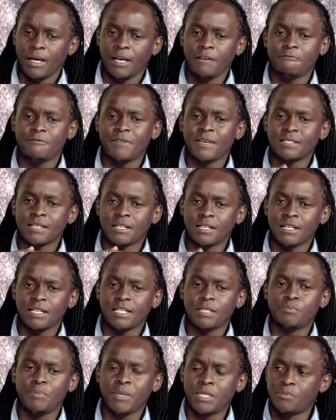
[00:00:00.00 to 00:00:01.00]
If they started
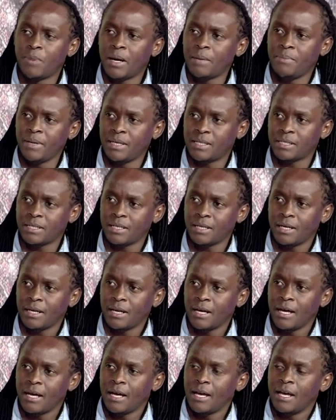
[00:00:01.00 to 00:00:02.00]
it bit by bit, yeah.
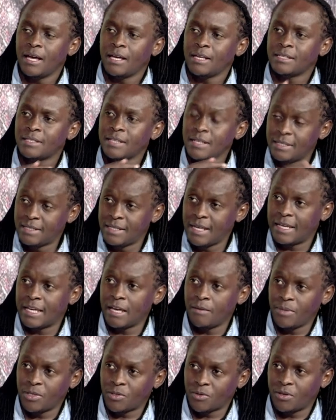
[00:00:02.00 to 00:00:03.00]
since they
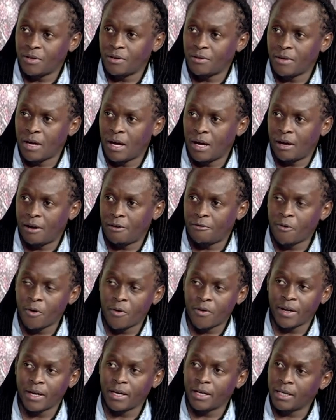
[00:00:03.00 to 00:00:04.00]
came into the uh,
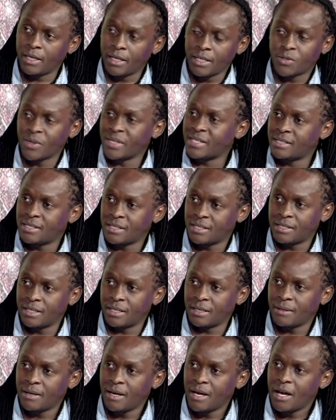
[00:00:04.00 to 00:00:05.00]
foray in twenty
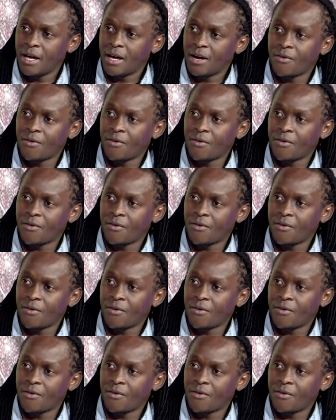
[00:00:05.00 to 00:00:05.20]
sixteen, yeah.